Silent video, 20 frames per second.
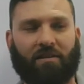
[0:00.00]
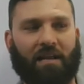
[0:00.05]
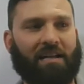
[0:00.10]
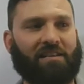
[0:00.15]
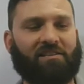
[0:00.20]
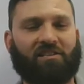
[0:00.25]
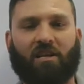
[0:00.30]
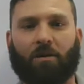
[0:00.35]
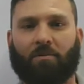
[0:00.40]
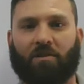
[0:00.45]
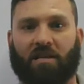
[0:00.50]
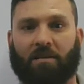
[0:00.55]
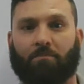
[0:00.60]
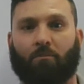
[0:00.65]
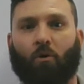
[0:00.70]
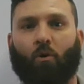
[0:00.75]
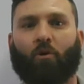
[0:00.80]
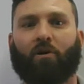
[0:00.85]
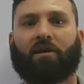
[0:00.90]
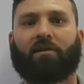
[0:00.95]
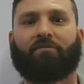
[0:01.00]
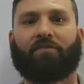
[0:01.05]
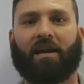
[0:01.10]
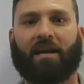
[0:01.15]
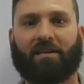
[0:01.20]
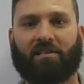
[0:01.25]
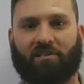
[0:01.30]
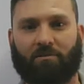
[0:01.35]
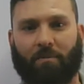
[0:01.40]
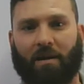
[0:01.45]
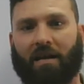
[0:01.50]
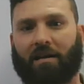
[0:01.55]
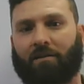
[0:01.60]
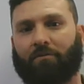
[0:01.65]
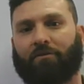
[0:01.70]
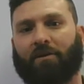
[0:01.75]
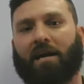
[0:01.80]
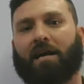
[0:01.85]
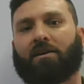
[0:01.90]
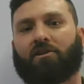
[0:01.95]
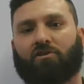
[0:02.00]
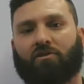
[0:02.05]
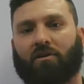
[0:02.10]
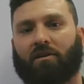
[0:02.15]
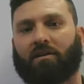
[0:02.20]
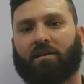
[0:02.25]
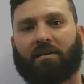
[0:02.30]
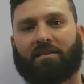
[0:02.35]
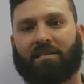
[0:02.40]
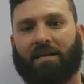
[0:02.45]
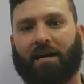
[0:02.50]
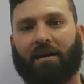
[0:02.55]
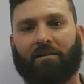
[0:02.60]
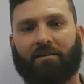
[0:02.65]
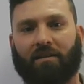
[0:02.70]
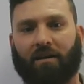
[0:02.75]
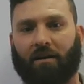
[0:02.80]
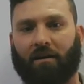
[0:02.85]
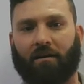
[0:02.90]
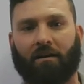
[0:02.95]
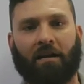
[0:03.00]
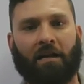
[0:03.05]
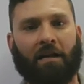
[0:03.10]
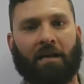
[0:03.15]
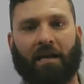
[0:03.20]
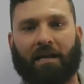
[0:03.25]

some of the more advanced manufacturing that's out there.